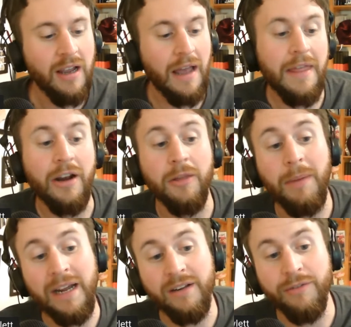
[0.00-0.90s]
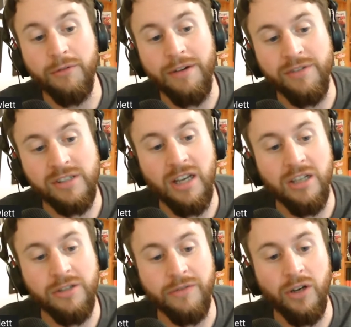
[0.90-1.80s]
And then on the back of the reference
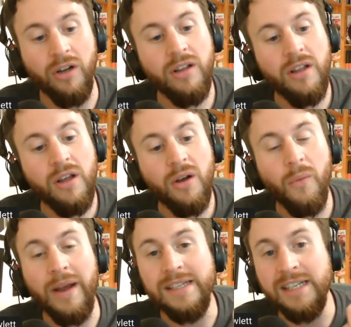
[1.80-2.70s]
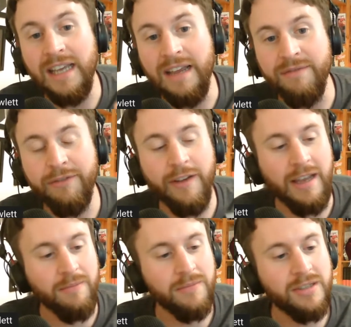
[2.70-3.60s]
card, you've got ways to gain
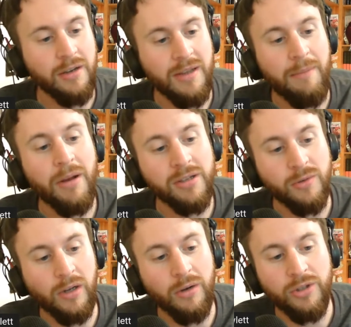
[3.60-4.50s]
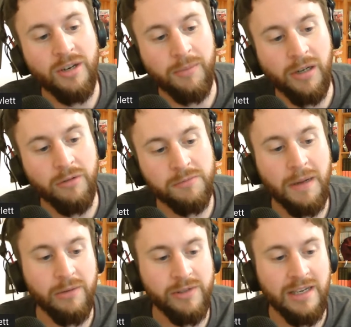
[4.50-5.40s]
fame. So yeah, personal goals, ship goals,
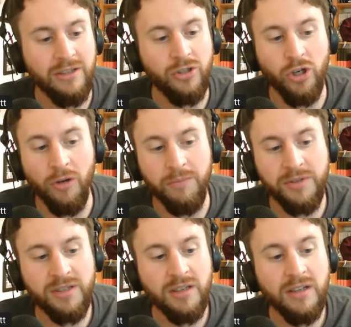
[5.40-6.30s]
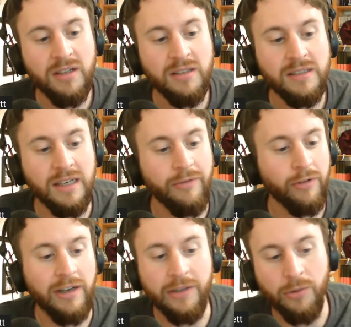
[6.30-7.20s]
bounties, jobs,
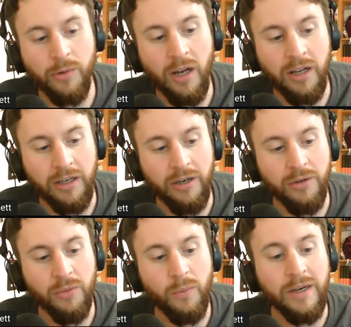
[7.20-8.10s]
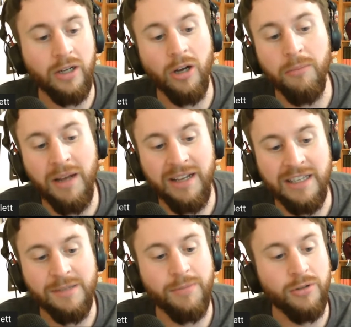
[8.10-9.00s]
deliver illegal cargo, win a combat
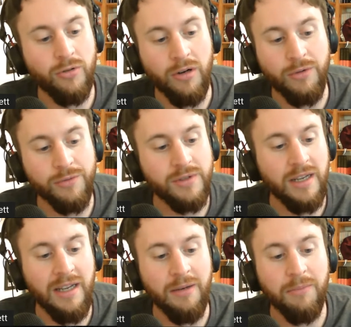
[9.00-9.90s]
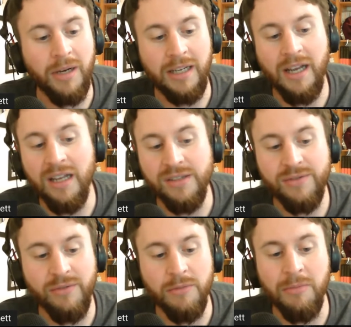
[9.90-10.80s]
against patrols, and buy cards
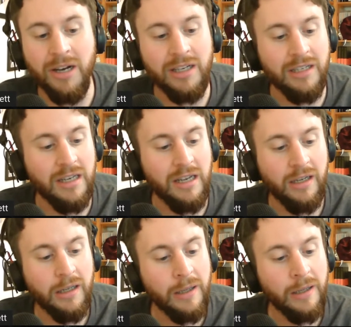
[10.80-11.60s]
from the market deck.